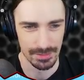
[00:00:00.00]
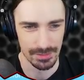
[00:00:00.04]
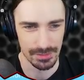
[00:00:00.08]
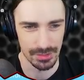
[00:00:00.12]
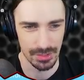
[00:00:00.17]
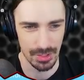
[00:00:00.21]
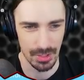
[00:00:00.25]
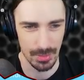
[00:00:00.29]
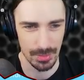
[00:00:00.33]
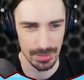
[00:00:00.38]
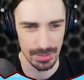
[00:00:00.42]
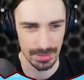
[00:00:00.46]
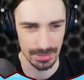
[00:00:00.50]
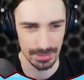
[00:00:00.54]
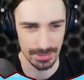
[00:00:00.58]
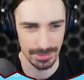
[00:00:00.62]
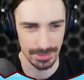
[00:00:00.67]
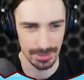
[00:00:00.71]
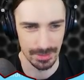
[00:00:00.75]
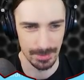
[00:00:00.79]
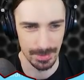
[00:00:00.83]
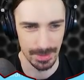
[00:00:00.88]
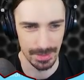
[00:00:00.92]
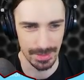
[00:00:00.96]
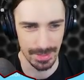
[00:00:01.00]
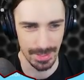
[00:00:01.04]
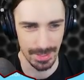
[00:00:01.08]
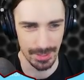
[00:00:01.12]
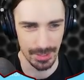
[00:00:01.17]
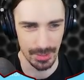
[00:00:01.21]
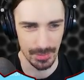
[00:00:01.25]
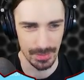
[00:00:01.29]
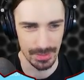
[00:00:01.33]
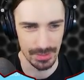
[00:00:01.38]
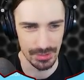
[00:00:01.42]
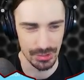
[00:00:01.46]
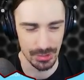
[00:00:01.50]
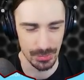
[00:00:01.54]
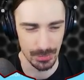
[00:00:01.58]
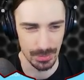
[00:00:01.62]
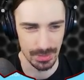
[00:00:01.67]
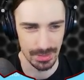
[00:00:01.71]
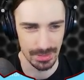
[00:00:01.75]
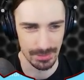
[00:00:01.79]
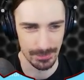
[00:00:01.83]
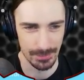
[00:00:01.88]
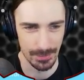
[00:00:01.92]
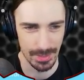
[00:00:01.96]
So it's a little bit
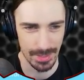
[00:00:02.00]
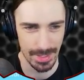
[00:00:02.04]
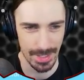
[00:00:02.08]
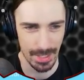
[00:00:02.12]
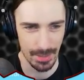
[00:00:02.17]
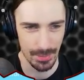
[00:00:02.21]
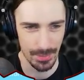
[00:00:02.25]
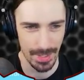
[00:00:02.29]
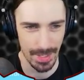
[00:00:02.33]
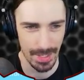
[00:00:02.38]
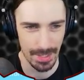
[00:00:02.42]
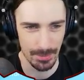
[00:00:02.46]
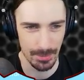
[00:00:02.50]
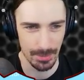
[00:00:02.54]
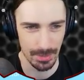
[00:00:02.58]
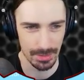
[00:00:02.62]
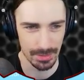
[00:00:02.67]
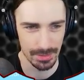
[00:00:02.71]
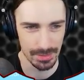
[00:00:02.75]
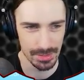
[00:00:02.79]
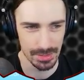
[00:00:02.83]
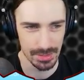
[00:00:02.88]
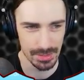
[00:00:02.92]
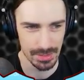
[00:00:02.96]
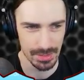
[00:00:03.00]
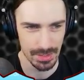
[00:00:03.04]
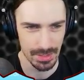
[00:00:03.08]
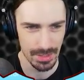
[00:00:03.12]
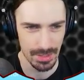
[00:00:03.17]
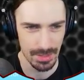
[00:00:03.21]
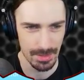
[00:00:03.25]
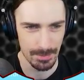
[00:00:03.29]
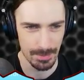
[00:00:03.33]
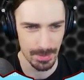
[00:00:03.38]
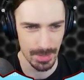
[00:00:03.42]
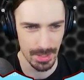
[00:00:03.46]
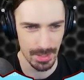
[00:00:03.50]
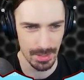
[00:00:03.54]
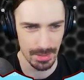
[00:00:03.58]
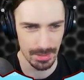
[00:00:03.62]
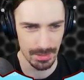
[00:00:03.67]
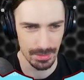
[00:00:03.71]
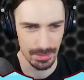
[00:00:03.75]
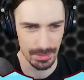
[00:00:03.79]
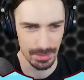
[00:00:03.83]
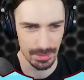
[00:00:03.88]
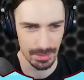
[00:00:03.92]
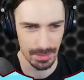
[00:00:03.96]
counterintuitive on how that works. But,
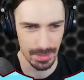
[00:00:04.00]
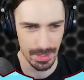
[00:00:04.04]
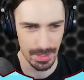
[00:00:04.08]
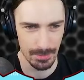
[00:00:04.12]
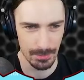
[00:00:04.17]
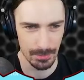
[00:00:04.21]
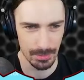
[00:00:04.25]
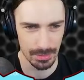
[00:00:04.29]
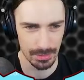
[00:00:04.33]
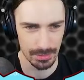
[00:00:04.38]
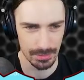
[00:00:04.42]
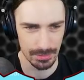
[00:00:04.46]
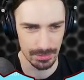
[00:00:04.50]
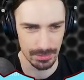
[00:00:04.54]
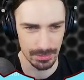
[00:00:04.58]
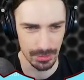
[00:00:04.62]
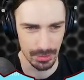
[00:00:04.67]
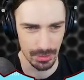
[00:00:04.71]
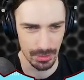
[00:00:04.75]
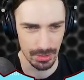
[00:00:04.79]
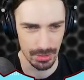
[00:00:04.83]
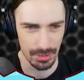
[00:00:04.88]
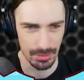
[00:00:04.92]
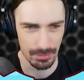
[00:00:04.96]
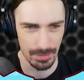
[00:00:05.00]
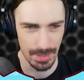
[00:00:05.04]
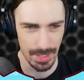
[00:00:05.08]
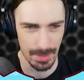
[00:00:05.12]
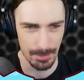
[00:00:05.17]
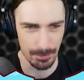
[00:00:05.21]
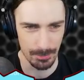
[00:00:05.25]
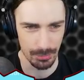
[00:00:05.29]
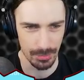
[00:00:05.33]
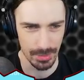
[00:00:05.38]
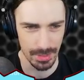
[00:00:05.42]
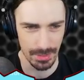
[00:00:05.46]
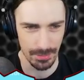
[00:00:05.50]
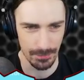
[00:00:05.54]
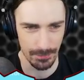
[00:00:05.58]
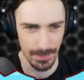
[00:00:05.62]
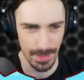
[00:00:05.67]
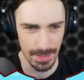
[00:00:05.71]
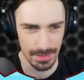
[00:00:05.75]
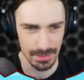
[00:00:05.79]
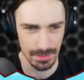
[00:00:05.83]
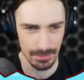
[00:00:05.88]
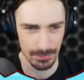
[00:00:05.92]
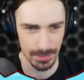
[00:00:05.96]
alright, we're turning around pretty
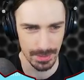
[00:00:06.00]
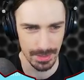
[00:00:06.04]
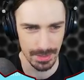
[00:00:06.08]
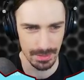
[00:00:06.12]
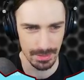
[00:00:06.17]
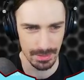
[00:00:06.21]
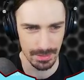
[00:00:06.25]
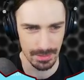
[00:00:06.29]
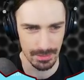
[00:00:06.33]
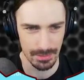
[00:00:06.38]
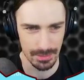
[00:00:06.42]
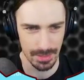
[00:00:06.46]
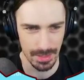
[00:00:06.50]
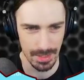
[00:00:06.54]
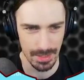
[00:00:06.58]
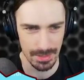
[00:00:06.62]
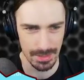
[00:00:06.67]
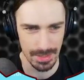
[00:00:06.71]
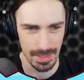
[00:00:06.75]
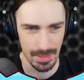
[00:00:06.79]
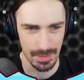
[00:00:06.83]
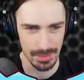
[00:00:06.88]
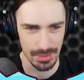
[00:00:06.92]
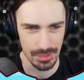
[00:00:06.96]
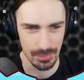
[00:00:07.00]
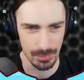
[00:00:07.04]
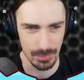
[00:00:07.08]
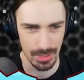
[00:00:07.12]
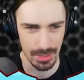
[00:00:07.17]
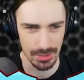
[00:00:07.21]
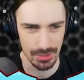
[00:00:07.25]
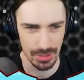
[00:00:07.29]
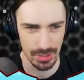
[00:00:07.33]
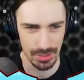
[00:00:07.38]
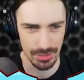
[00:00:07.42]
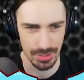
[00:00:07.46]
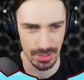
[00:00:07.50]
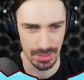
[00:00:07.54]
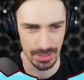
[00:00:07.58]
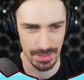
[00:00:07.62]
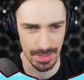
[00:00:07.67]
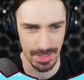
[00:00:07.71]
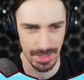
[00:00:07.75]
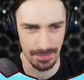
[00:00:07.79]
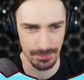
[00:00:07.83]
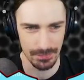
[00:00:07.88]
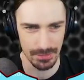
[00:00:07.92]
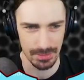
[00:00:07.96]
effectively. Okay, now I just want to turn to the
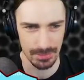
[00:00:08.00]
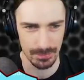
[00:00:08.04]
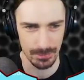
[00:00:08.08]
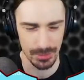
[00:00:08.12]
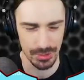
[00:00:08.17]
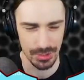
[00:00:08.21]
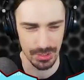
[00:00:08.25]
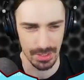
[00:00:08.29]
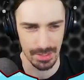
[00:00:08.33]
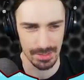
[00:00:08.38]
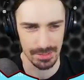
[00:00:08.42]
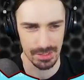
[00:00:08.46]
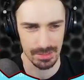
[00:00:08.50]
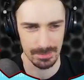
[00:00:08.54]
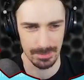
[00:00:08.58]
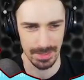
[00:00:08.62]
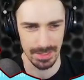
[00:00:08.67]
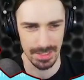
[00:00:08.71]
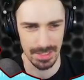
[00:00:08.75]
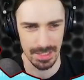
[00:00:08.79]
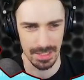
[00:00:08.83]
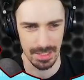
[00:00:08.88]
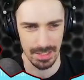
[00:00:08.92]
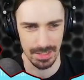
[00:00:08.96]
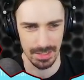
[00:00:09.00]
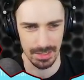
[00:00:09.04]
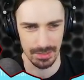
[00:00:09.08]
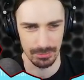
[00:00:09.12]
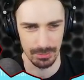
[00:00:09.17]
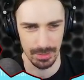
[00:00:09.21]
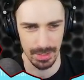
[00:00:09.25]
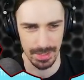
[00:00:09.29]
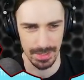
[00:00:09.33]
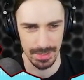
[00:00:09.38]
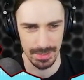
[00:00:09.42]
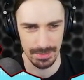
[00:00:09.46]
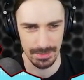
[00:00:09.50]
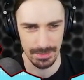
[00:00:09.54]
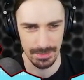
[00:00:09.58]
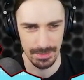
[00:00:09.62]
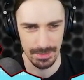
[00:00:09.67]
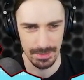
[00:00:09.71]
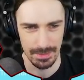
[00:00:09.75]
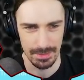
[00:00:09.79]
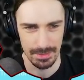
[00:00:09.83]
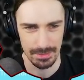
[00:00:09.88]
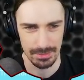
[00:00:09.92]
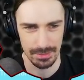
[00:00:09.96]
left, which causes me to yaw to the right.
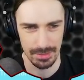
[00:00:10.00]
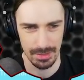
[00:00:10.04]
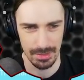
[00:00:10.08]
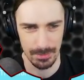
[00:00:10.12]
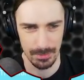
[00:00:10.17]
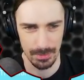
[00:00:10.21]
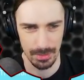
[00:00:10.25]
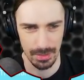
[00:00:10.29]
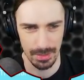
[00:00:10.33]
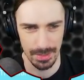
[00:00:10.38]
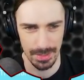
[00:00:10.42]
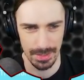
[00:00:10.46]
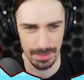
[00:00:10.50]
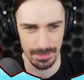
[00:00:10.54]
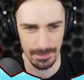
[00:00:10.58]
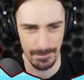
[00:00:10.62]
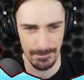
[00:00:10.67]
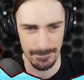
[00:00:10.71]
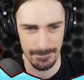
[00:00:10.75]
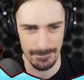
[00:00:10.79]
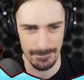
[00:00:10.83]
Don't worry.